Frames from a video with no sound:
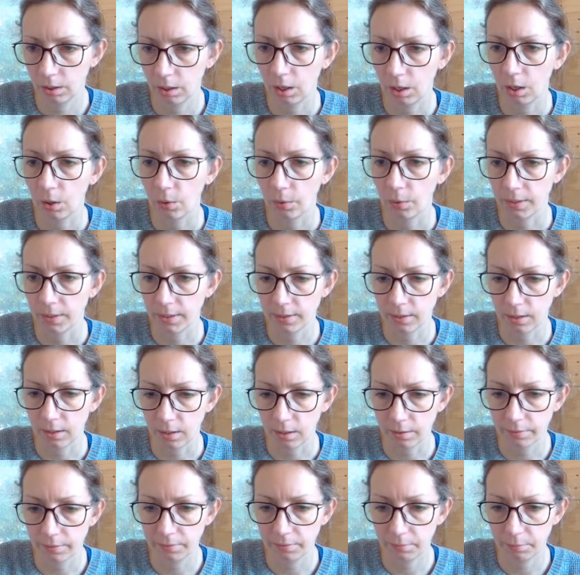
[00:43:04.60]
Oh, it is
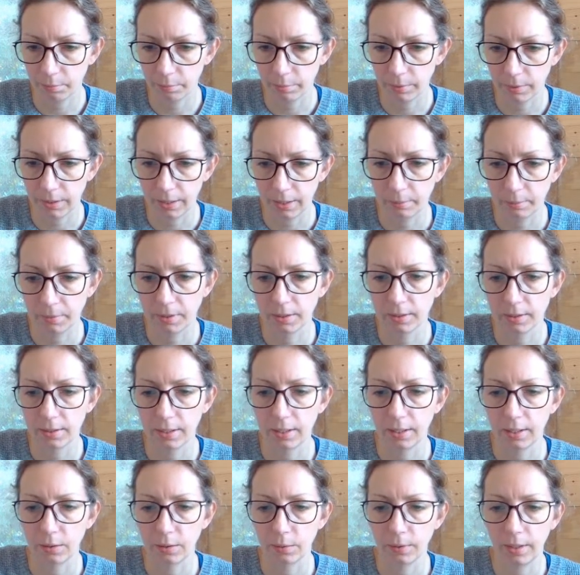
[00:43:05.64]
off, but that means that
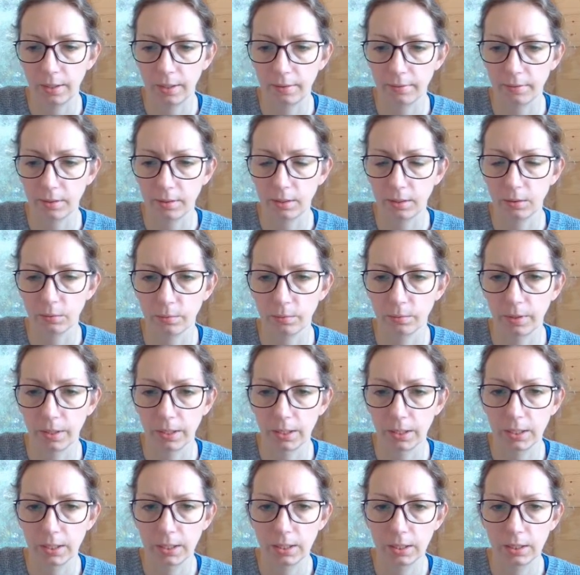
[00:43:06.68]
I don't have it in
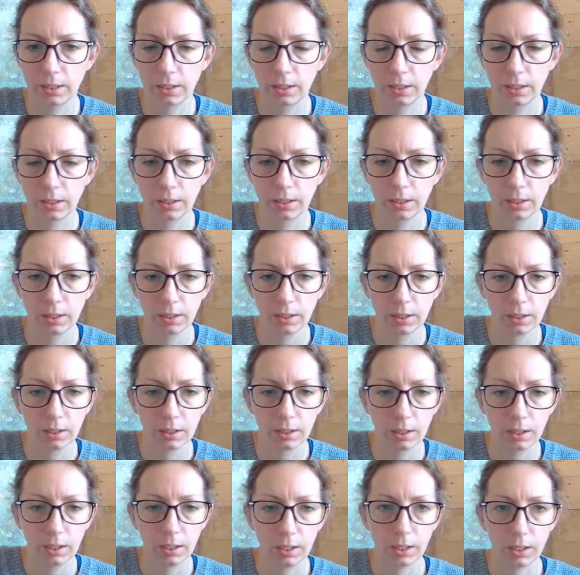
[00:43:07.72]
right
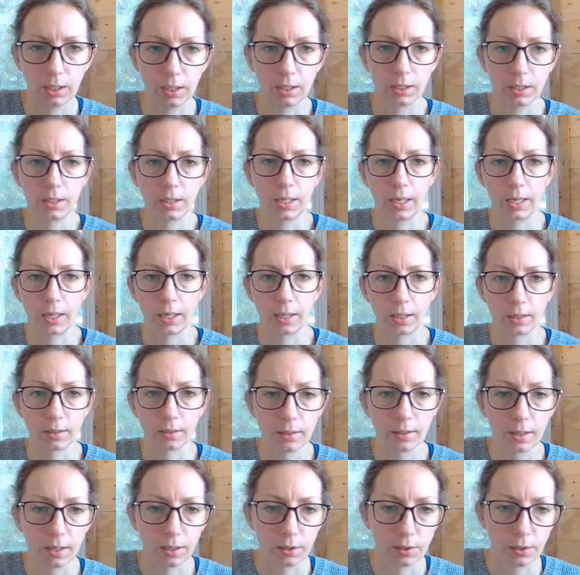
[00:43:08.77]
tag in
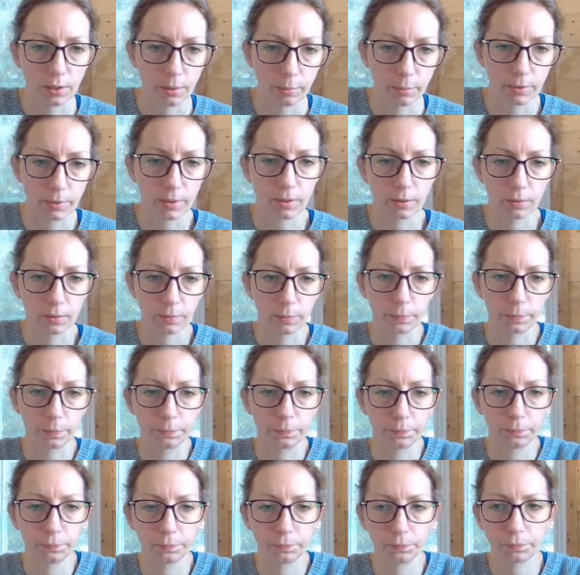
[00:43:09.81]
SketchUp. So
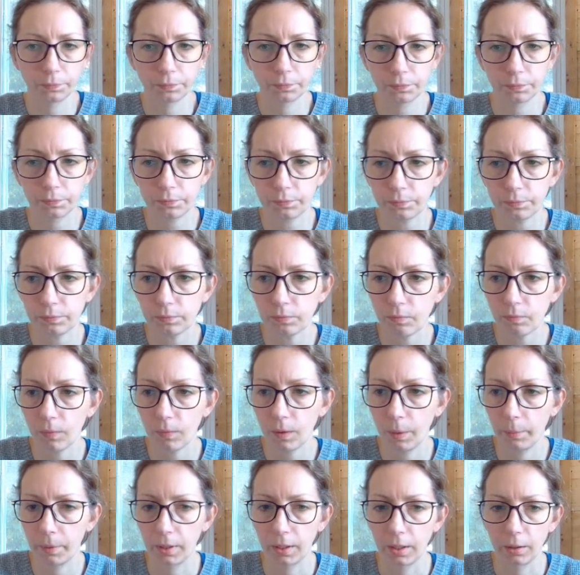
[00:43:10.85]

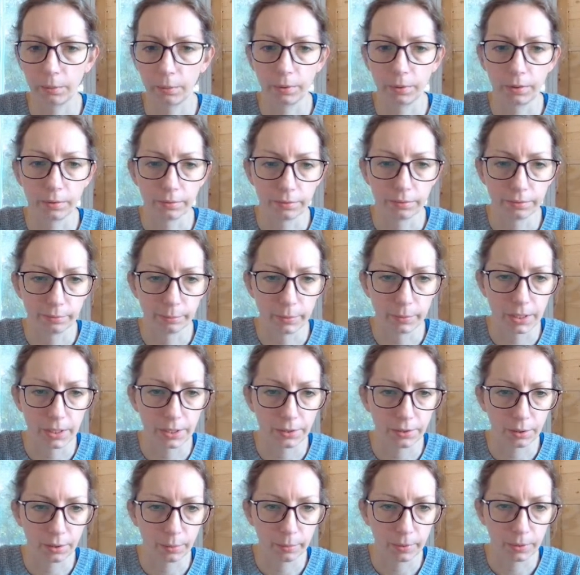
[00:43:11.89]
I get rid of
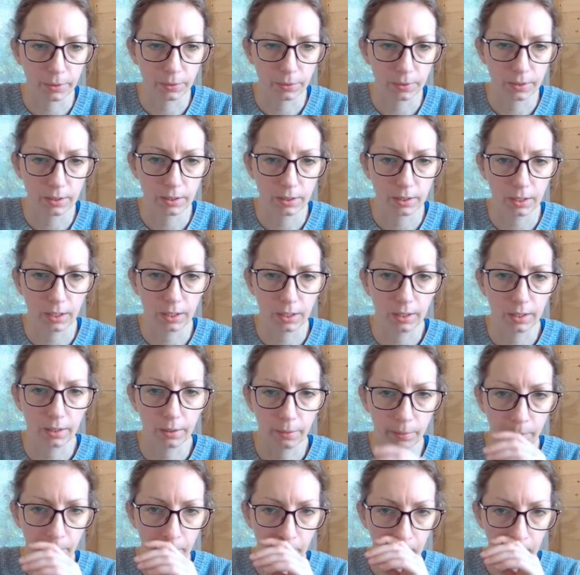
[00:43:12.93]
material modes. I
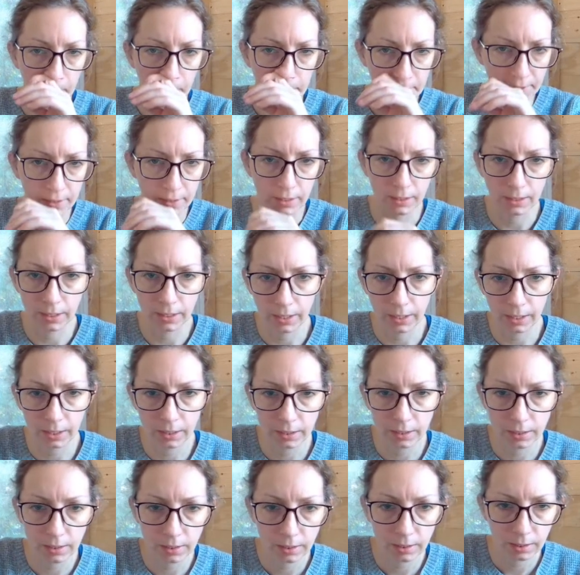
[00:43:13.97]
will
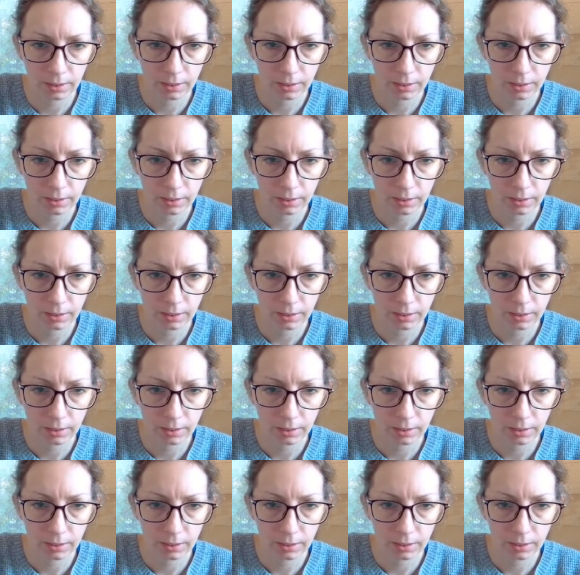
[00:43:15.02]
select,